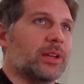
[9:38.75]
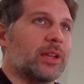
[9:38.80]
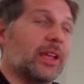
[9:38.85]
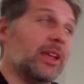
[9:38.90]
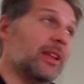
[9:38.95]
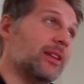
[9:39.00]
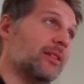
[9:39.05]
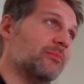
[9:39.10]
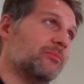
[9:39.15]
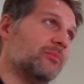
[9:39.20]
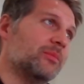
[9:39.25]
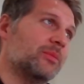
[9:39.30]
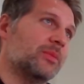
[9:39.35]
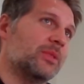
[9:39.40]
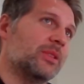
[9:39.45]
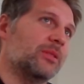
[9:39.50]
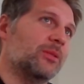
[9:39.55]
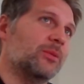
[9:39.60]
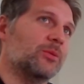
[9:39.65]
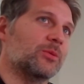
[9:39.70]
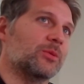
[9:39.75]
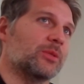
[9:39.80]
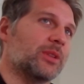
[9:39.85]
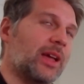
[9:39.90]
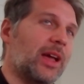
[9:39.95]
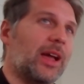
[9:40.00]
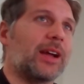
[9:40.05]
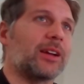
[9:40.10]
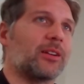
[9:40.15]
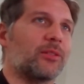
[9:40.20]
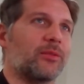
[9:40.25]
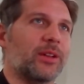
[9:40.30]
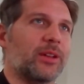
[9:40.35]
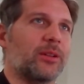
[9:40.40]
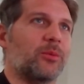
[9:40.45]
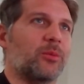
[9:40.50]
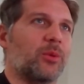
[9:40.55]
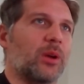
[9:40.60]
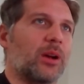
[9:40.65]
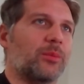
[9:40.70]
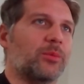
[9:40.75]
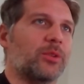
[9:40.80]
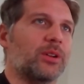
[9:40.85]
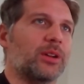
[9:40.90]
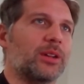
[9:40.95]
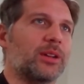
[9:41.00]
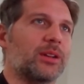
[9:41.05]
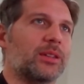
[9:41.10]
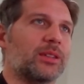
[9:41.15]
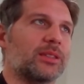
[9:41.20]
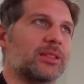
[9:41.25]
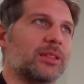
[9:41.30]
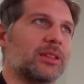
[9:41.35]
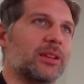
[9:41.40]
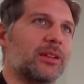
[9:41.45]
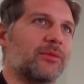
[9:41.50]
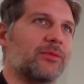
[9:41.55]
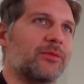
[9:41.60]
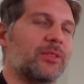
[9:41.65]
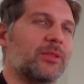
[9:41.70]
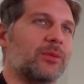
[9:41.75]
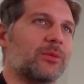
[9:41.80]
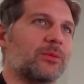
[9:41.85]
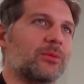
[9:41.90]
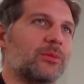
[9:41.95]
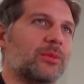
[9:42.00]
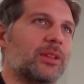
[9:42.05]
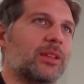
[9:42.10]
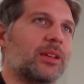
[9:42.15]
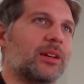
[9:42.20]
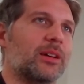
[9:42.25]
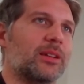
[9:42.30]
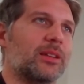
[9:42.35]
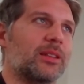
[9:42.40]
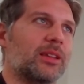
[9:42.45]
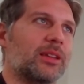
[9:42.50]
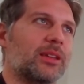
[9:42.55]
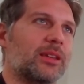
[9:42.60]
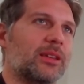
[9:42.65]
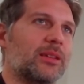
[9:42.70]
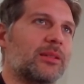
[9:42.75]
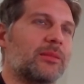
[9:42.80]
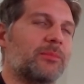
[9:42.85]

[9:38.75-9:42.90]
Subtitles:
And usually aggravated robbery, because if you got a